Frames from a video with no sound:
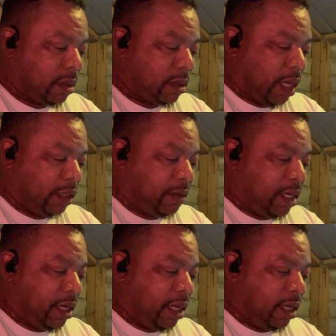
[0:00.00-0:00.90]
That's what it
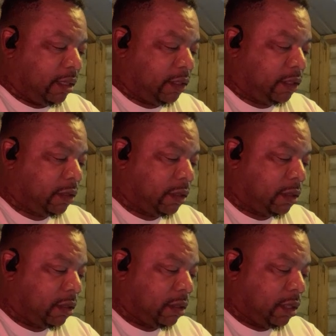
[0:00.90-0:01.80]
is.
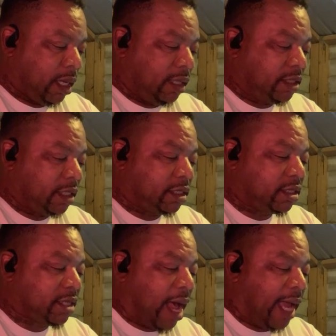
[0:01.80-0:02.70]
It's a
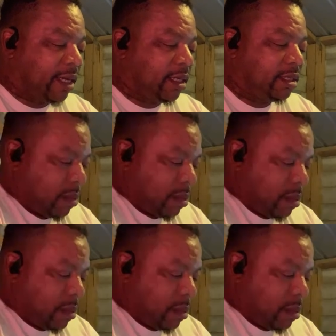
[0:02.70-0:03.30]
Scotland.